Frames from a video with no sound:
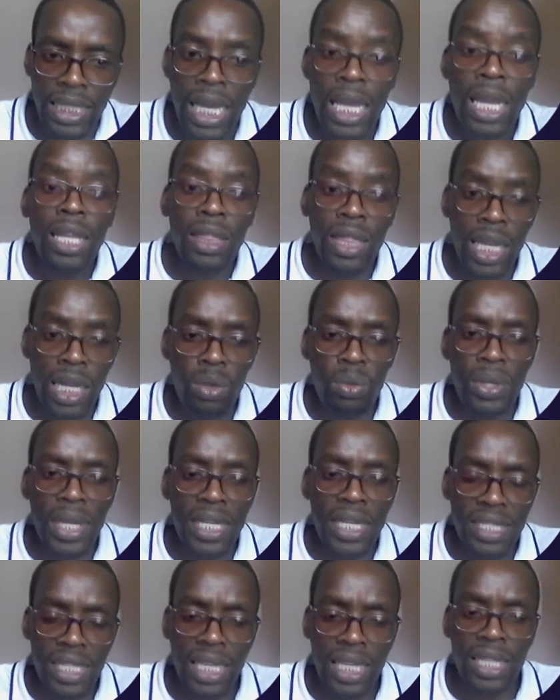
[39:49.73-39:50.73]
then we are
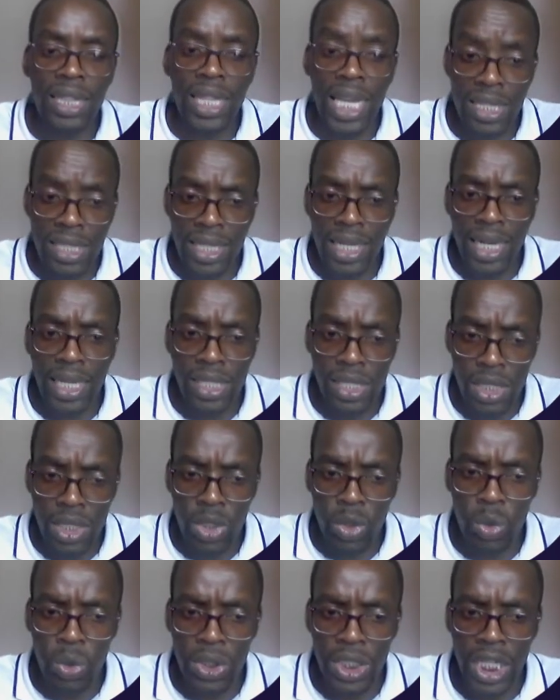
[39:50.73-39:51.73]
saying that's
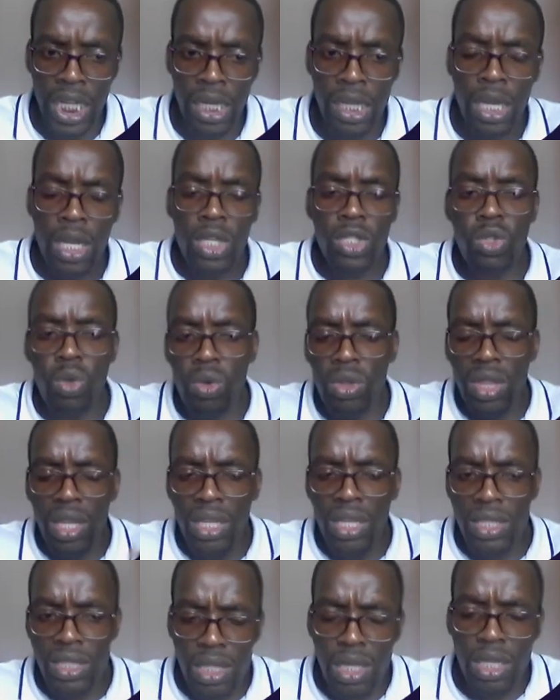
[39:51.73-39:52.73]
restitution. So
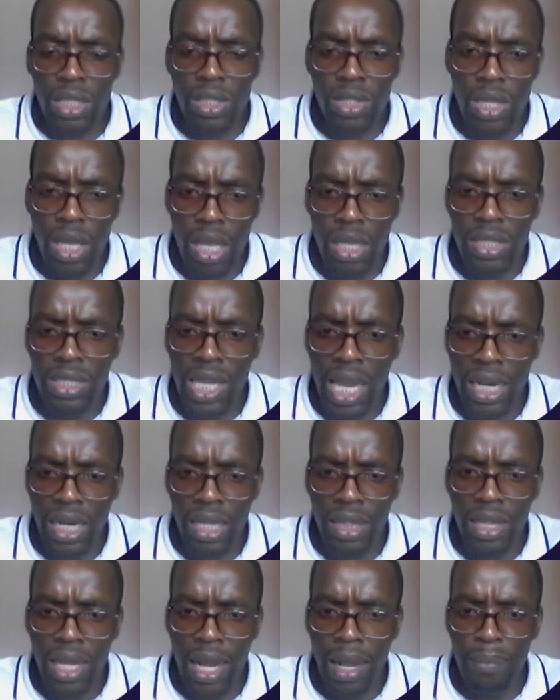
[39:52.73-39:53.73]
it's
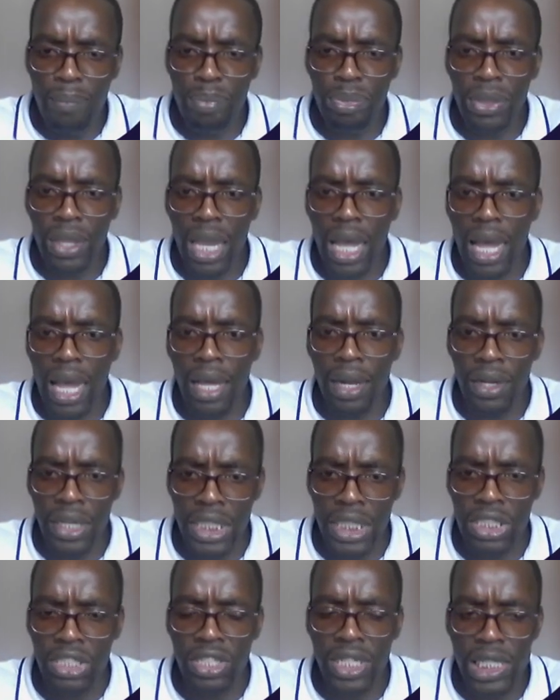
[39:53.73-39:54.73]
another
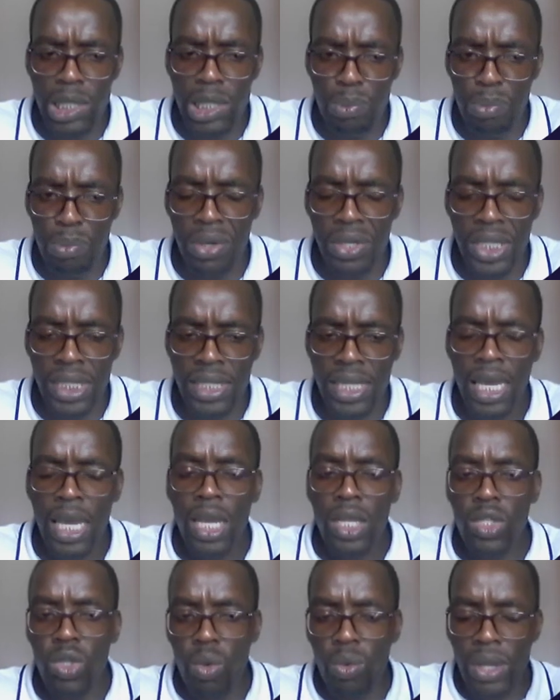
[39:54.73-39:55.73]
redress policy.
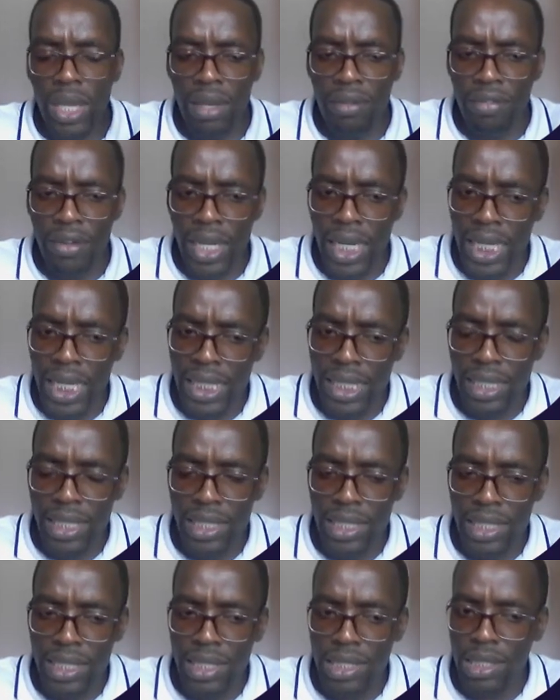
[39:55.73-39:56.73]
So we have land
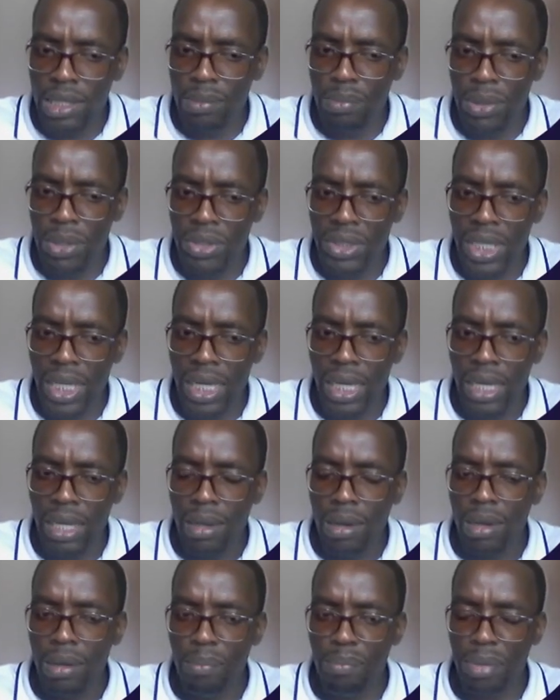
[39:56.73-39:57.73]
redistribution
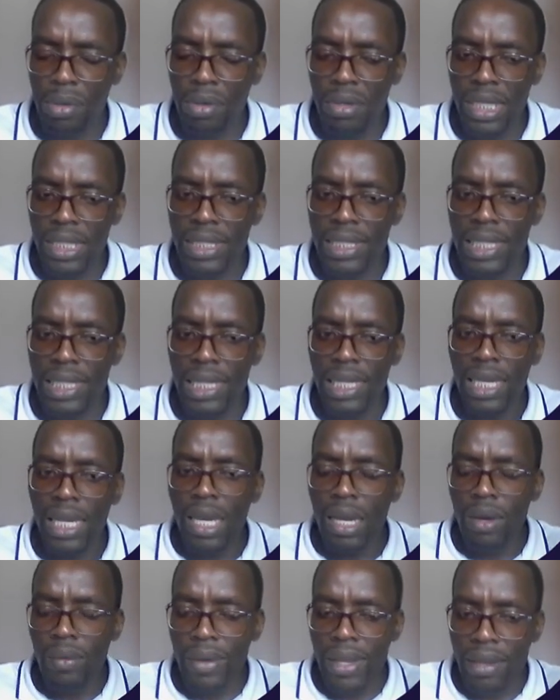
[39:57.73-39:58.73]
policy,
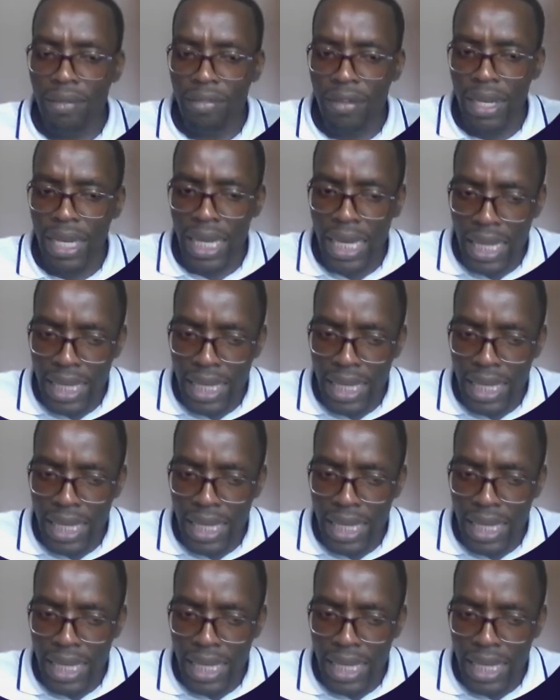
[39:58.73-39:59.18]
we have land